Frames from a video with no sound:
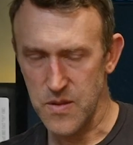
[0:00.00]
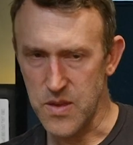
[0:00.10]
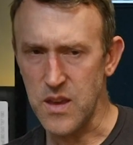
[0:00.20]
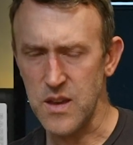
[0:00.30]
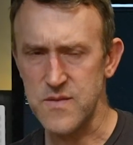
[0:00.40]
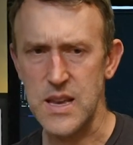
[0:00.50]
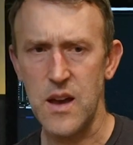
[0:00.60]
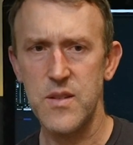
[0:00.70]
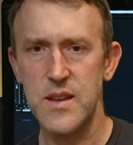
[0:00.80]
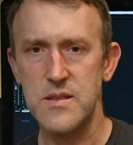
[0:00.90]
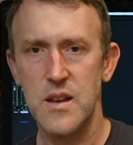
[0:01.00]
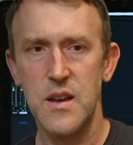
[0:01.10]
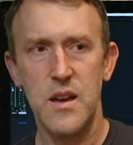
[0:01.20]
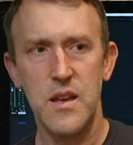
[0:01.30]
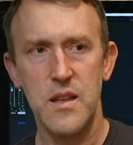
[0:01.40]
Thinking of sound as
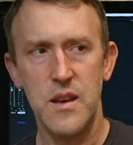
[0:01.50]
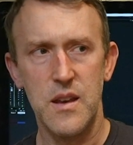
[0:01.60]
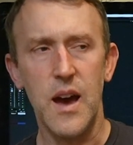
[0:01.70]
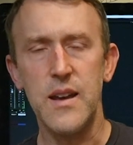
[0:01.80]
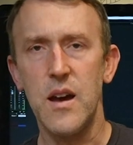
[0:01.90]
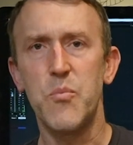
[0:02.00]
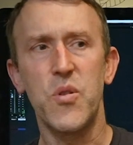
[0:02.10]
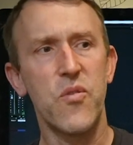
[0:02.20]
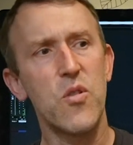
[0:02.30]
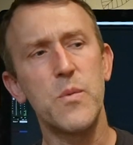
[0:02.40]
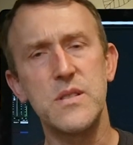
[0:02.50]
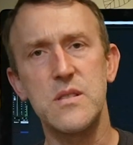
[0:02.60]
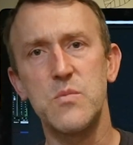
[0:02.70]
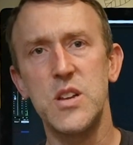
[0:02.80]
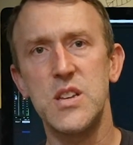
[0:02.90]
not a performance
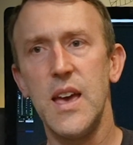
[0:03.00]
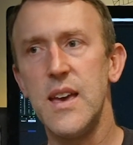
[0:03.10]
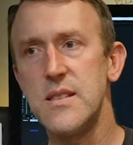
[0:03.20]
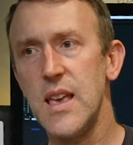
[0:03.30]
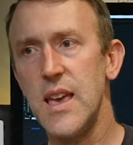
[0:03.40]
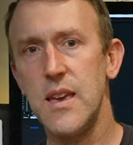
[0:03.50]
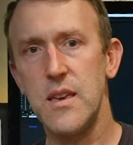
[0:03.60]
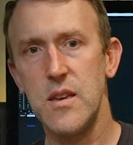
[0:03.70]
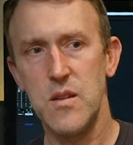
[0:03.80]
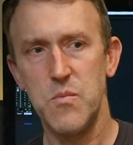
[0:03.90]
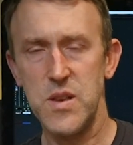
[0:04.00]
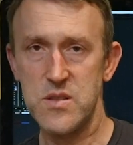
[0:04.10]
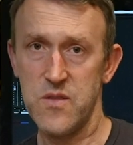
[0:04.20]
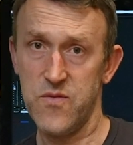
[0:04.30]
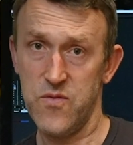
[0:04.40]
as much as a piece
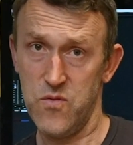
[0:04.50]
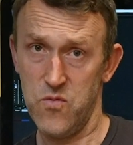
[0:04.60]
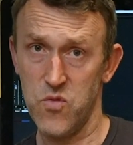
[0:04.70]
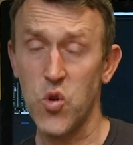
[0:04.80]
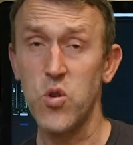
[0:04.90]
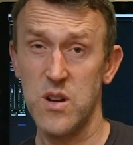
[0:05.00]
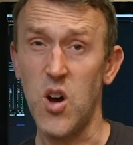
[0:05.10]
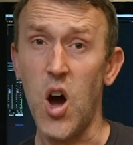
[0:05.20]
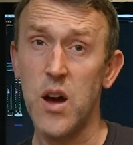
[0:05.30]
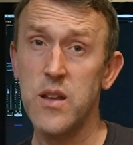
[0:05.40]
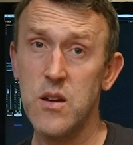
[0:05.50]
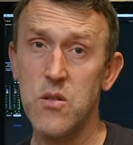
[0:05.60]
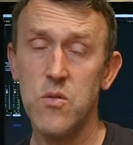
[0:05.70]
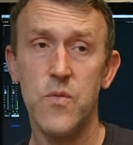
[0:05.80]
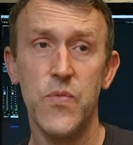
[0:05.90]
of recorded
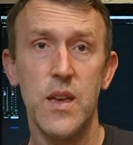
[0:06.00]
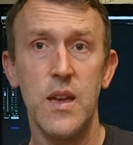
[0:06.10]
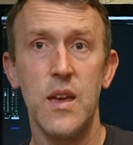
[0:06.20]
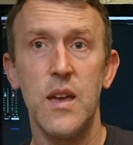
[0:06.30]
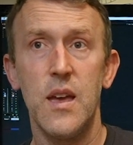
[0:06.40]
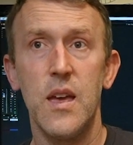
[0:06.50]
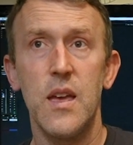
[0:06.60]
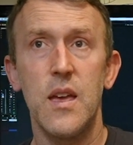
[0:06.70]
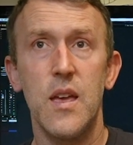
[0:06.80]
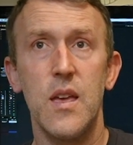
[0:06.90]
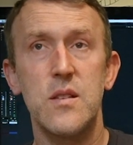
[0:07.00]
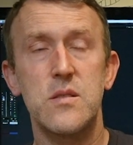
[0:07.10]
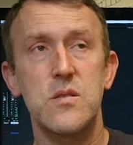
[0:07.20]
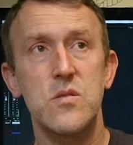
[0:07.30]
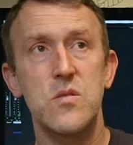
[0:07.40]
audio
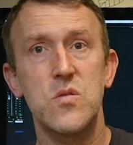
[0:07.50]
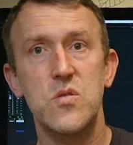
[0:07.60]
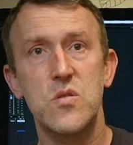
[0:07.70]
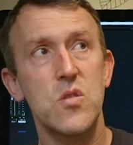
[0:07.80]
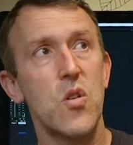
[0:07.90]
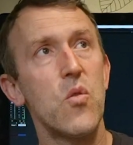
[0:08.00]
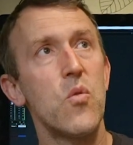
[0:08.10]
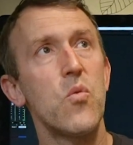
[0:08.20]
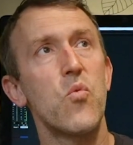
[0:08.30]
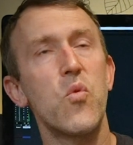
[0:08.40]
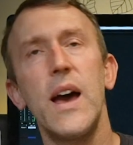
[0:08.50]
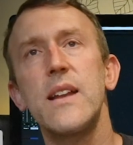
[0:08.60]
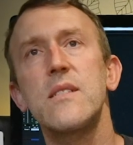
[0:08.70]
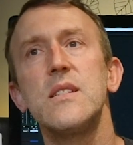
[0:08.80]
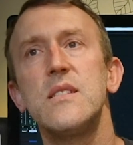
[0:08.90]
is so
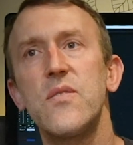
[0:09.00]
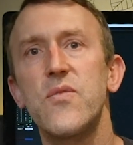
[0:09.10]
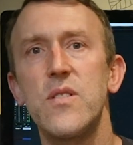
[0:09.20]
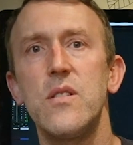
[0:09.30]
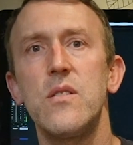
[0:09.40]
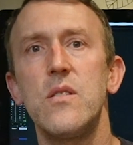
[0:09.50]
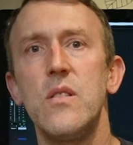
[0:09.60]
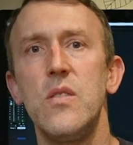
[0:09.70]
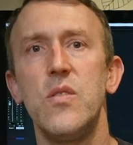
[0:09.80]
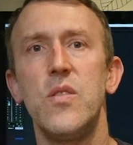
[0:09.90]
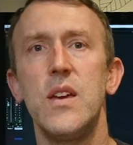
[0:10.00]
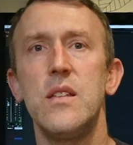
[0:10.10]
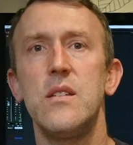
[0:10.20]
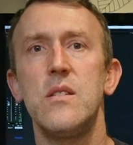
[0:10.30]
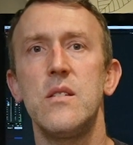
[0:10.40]
radically different
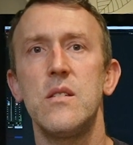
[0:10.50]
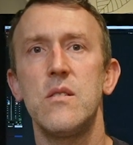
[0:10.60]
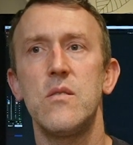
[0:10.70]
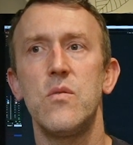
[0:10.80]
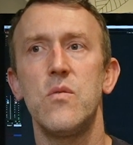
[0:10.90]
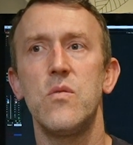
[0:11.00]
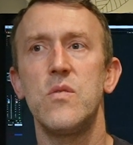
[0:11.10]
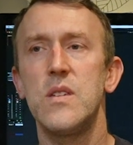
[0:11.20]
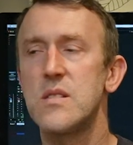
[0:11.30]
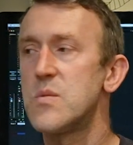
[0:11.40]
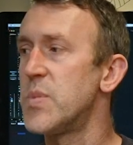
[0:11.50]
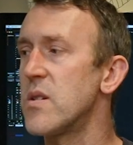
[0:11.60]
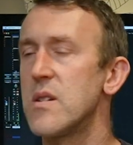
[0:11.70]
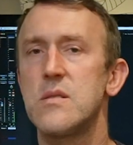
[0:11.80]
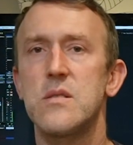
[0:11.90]
than the
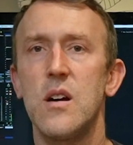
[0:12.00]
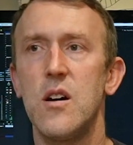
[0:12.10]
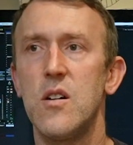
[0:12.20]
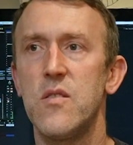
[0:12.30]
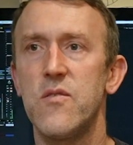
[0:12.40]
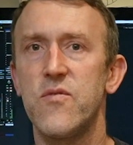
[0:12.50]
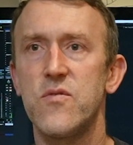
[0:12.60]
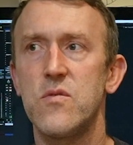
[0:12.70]
experience of